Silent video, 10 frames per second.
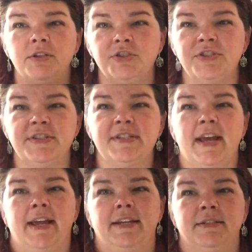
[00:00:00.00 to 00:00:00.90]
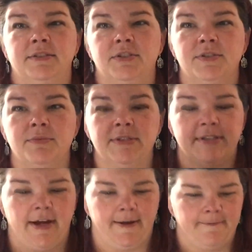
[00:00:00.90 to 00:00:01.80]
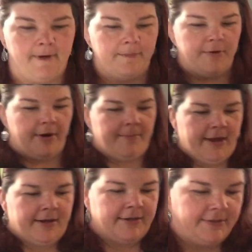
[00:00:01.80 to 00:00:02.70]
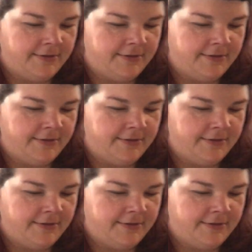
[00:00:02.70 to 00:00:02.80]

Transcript: on just a second. Just 1 second. I'll be right back.